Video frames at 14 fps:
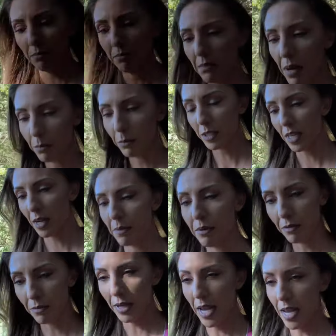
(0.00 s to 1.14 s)
Mom was coming
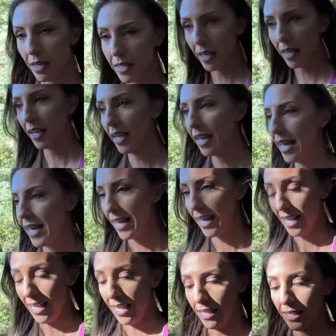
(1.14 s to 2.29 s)
from Canada,
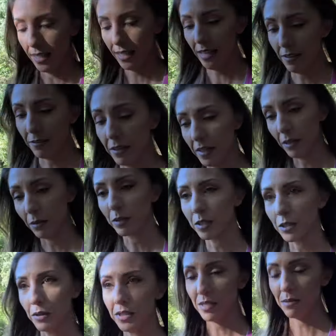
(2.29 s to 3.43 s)
and everything was
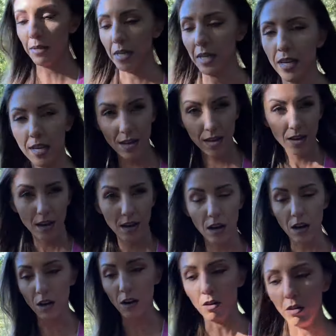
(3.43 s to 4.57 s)
going to be
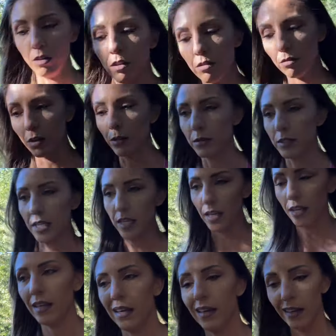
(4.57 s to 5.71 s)
all rosy
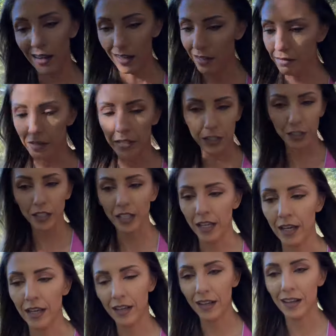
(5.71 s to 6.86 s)
eventually.
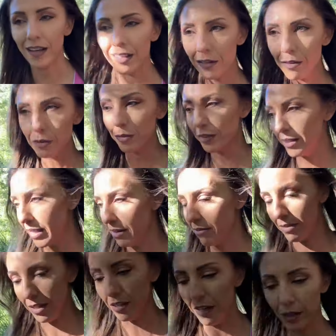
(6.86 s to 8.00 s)
I knew it would get
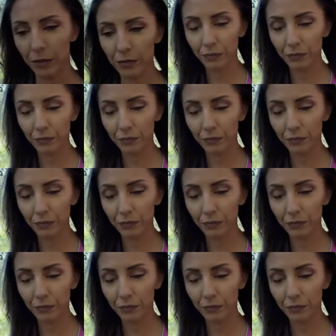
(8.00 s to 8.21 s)
figured out.